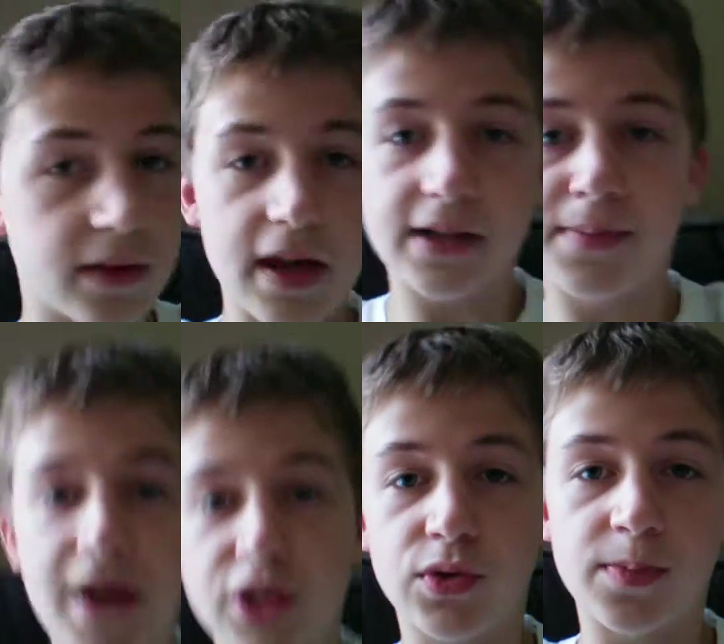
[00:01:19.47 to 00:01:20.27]
Next
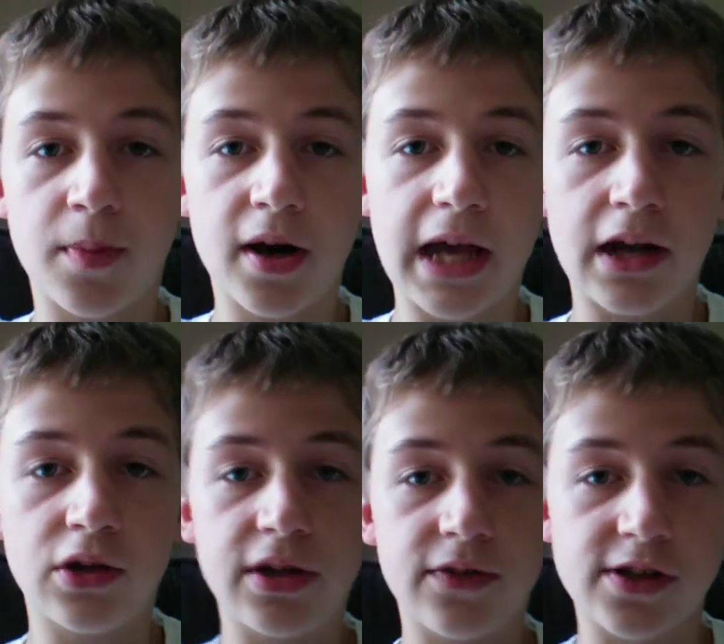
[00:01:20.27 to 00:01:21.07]
match was Mark
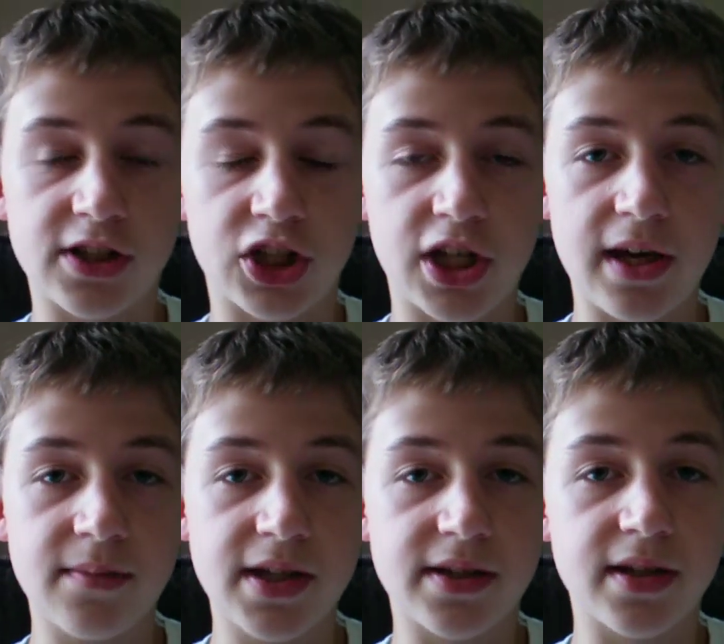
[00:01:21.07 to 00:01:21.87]
Henry versus
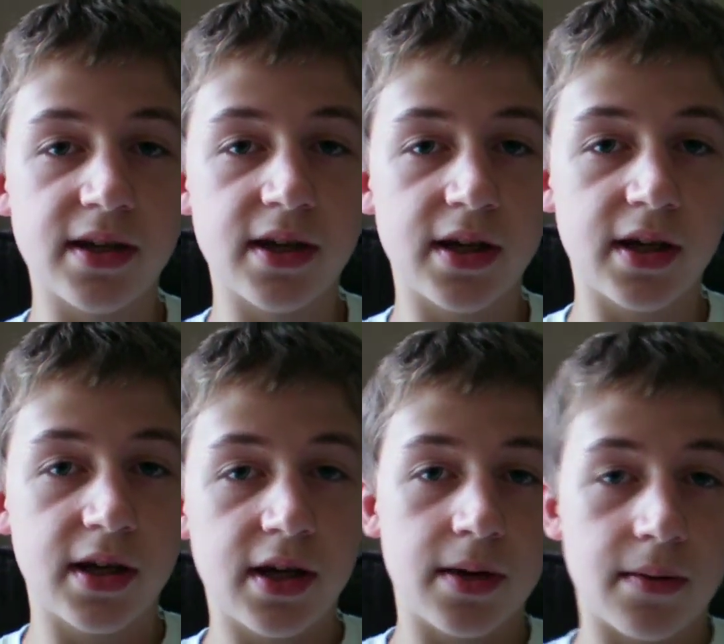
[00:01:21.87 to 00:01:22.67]
Sheamus.
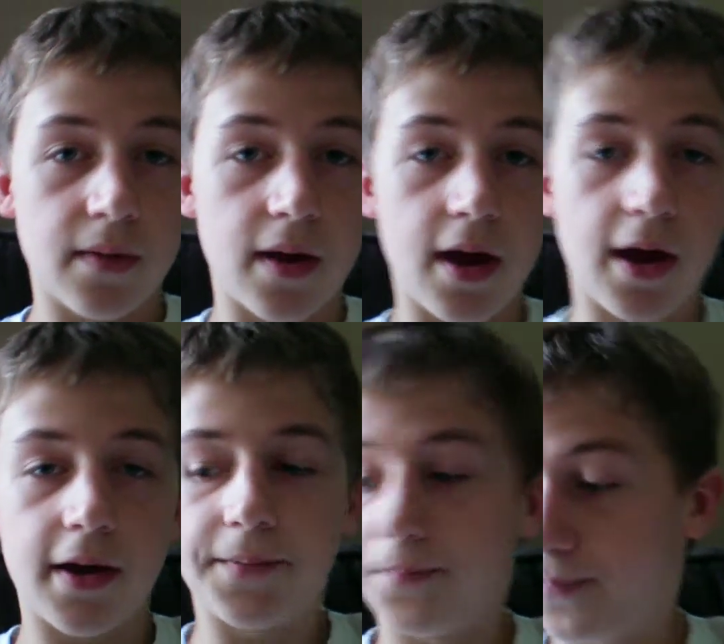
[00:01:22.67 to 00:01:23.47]

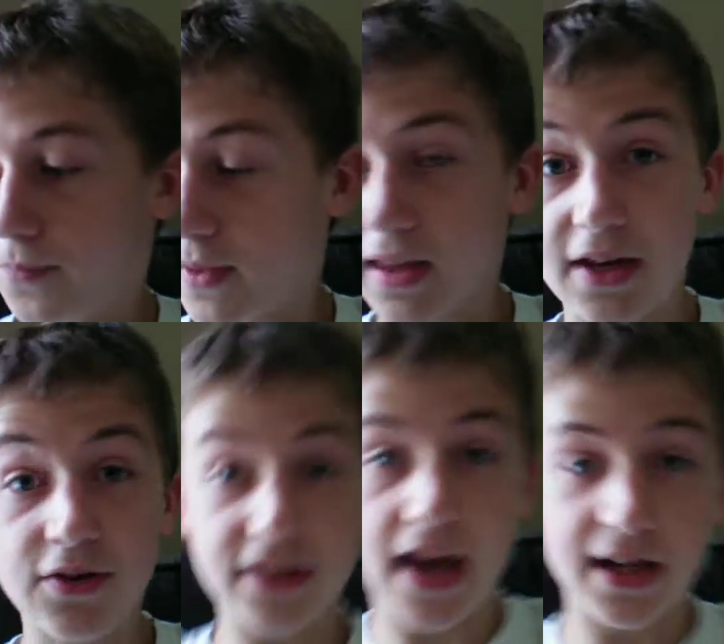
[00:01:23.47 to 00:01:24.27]
It
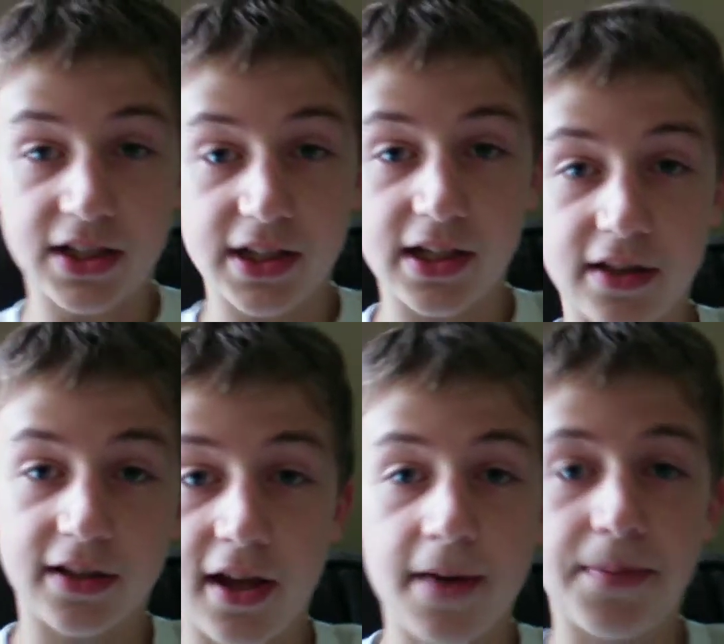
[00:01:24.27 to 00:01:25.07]
was actually a
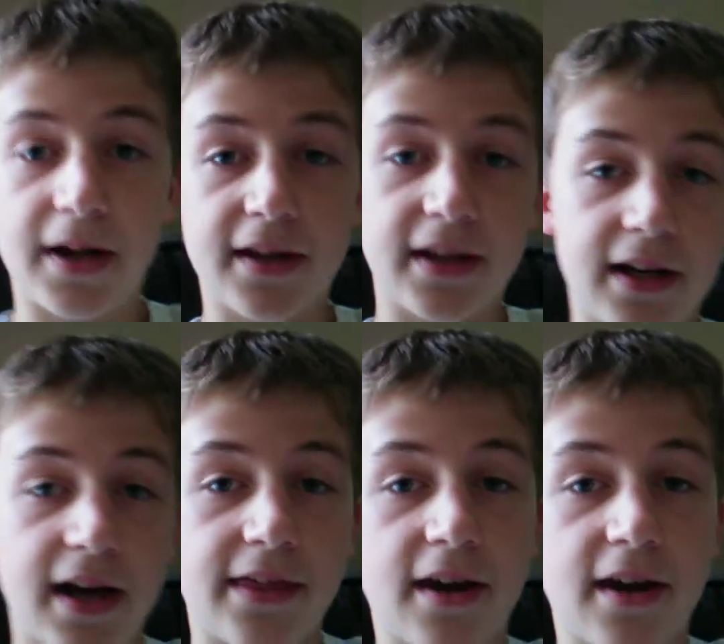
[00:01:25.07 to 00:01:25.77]
lot better than I